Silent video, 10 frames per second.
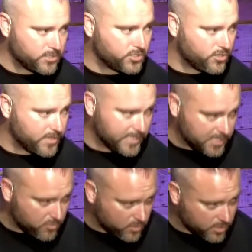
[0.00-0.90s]
to turn
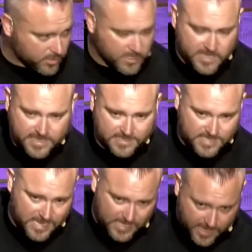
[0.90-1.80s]
inward
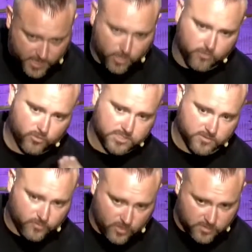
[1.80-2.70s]
and take care of
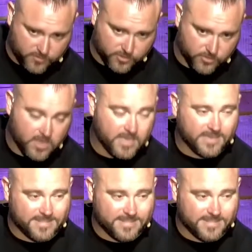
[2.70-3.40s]
what's in front of you.